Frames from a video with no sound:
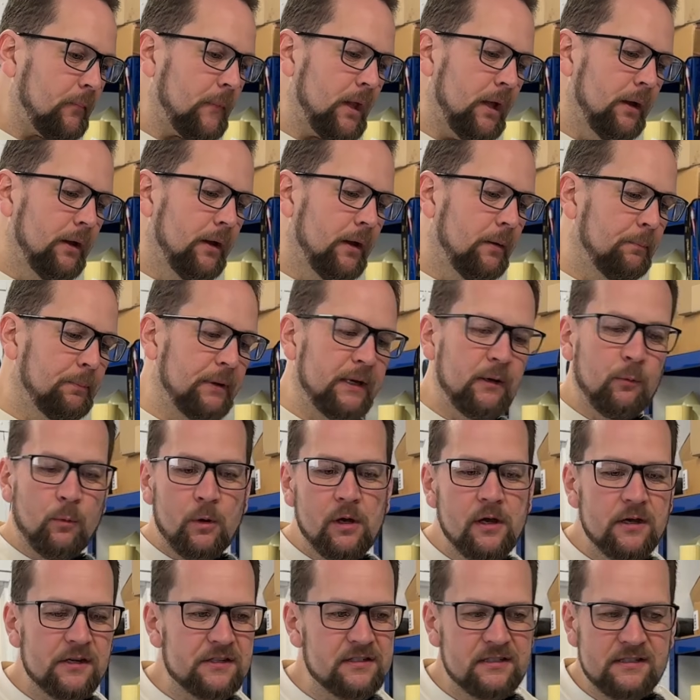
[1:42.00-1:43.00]
But it
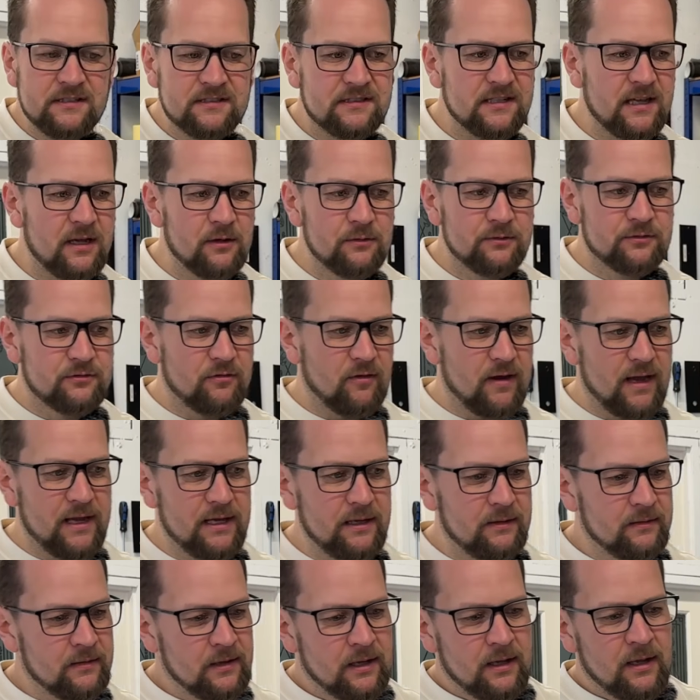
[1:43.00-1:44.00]
works and it sounds
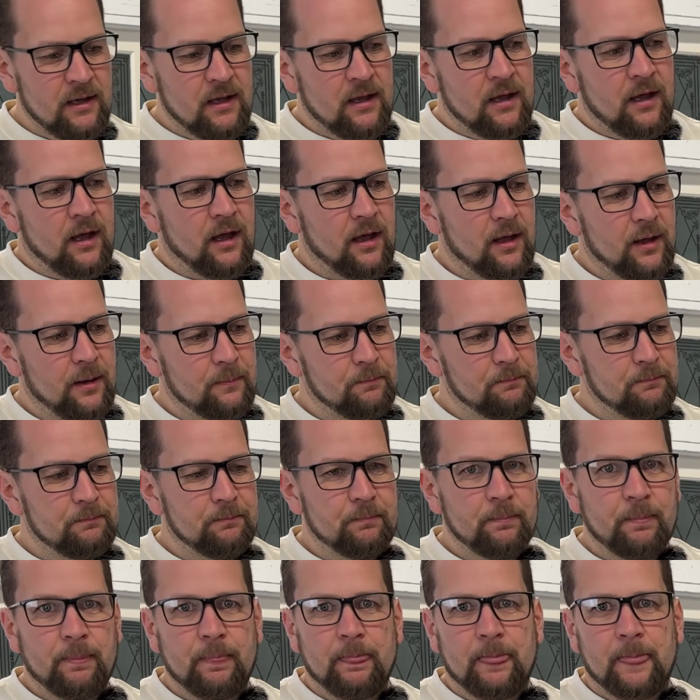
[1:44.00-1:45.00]
great.
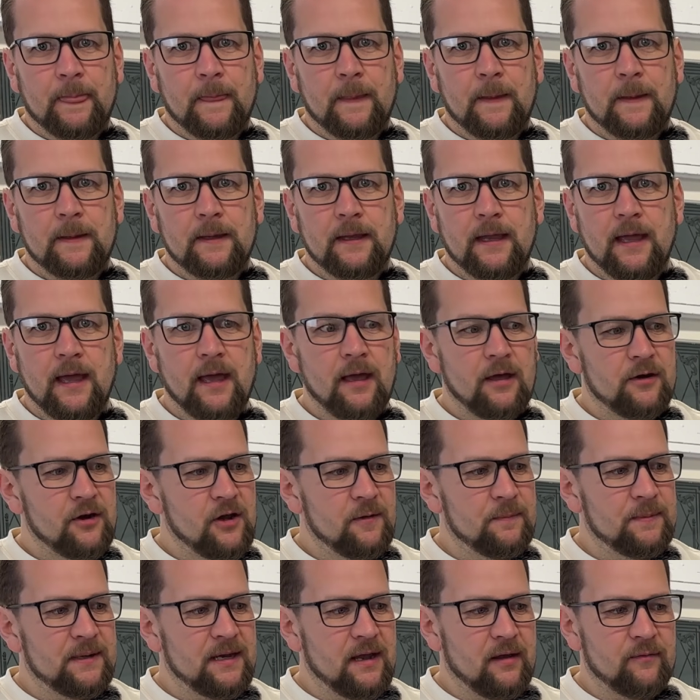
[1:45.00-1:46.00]
Yeah, and
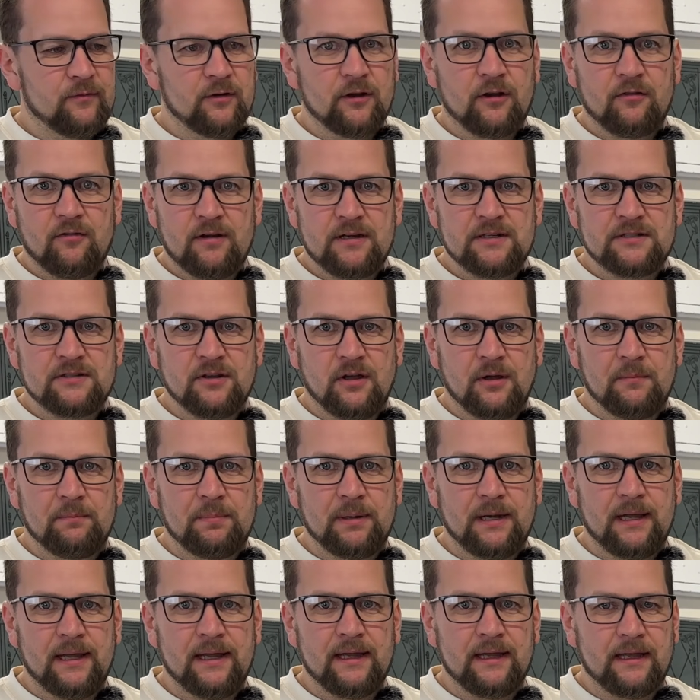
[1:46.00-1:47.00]
I've been having a great time
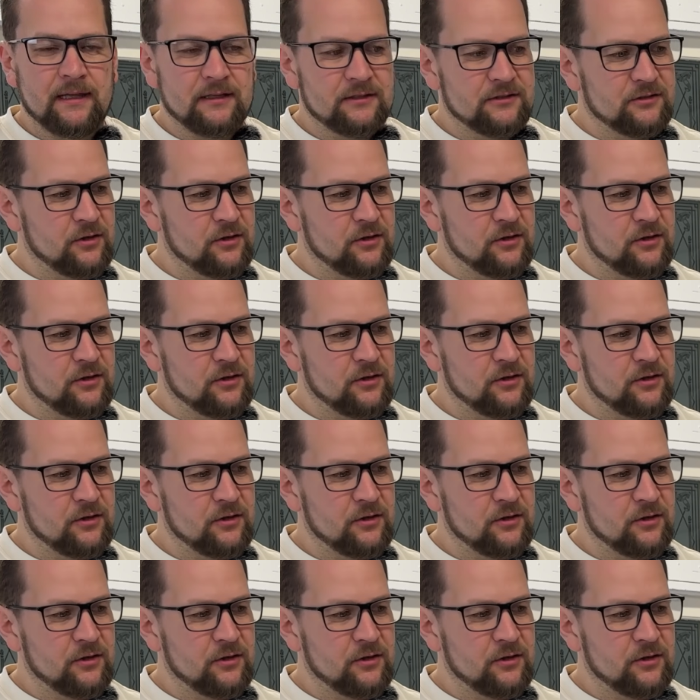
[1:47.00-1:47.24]
playing it.